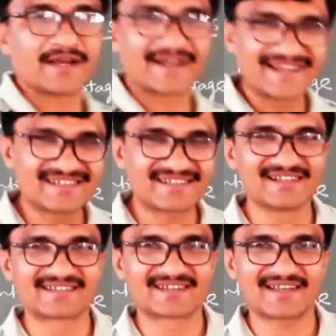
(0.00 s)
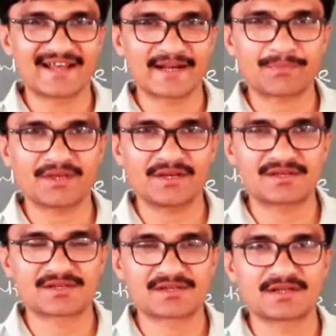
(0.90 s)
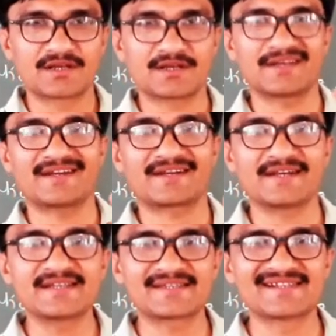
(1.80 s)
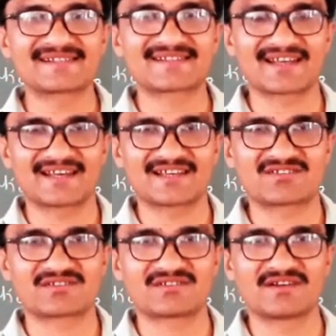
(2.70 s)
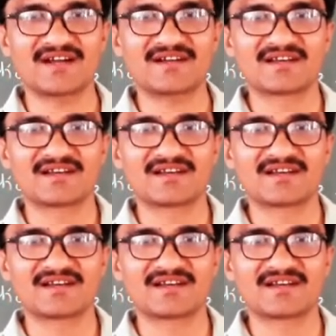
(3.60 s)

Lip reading: At initial stage, I repeat, at initial stage, right?